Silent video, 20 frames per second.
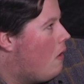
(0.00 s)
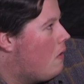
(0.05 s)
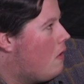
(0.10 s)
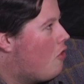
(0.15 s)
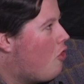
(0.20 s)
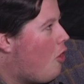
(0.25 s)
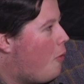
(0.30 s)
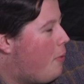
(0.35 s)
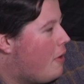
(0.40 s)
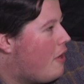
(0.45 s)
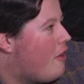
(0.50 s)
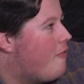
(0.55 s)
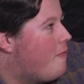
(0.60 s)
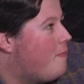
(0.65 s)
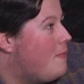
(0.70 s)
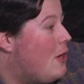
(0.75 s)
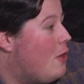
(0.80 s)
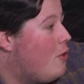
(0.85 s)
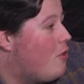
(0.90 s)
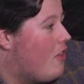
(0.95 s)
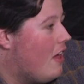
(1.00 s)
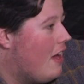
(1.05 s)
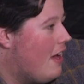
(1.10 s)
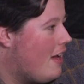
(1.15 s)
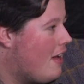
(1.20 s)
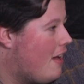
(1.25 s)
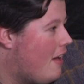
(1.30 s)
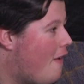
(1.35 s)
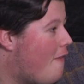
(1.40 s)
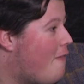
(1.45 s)
On the topic of
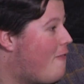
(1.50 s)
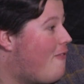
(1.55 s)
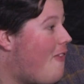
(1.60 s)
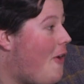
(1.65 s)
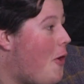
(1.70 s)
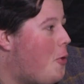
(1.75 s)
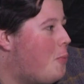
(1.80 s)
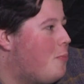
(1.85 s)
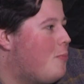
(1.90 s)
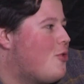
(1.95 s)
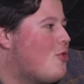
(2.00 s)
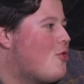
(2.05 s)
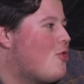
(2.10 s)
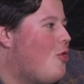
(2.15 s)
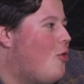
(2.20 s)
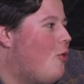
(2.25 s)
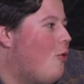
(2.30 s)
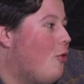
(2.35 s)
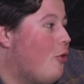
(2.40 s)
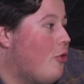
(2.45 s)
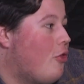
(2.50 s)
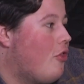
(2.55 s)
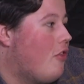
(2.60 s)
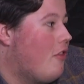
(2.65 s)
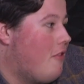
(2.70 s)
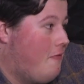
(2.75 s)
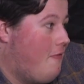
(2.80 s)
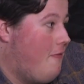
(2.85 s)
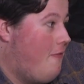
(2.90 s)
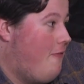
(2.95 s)
music, film scores.